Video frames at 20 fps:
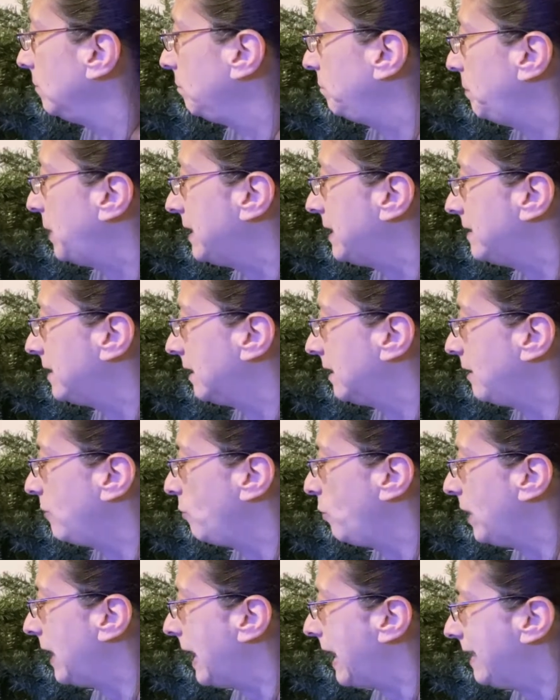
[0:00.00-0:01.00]
basically
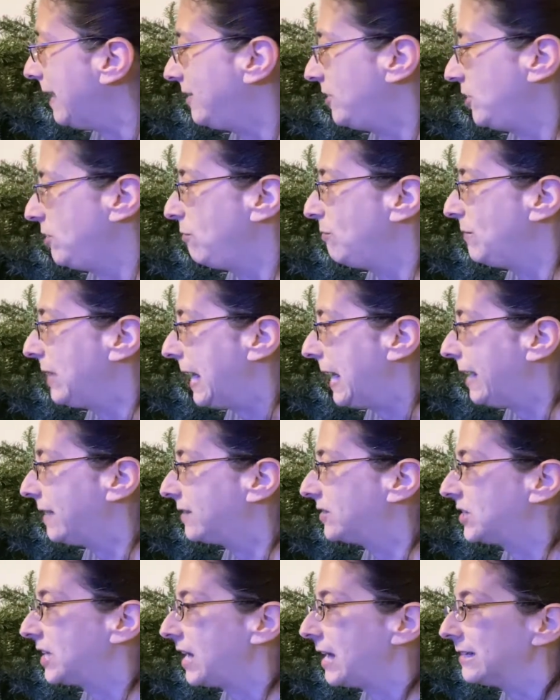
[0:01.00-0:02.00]
what I do
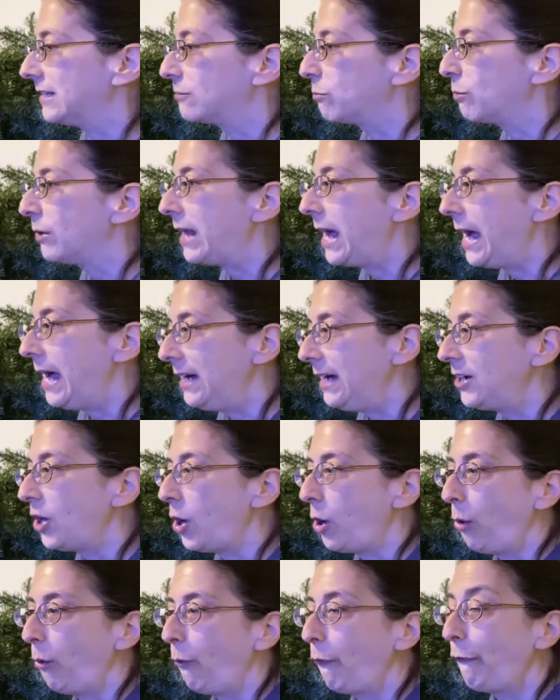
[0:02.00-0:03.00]
next is what I
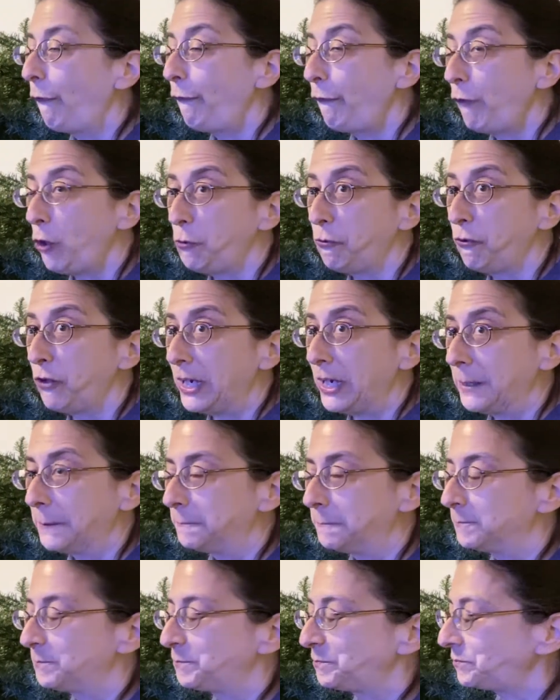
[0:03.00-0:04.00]
call foofing.
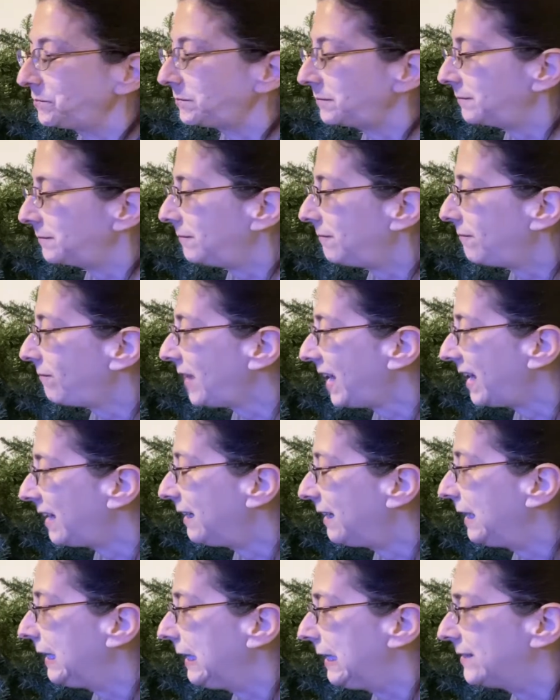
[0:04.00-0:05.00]

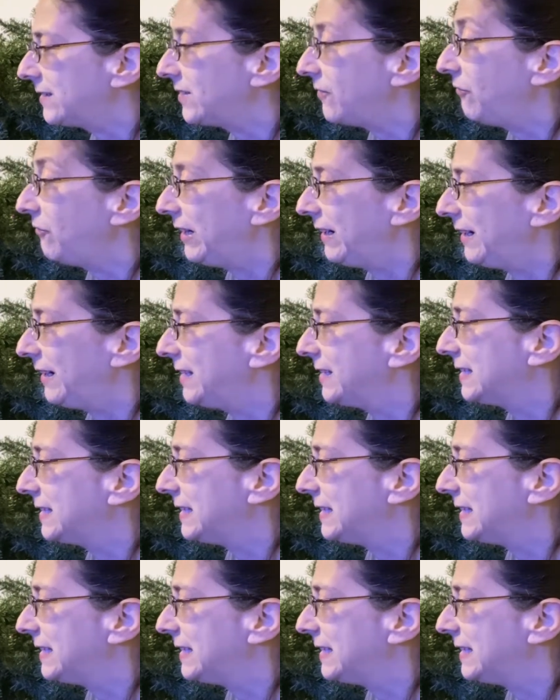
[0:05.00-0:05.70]
It's a very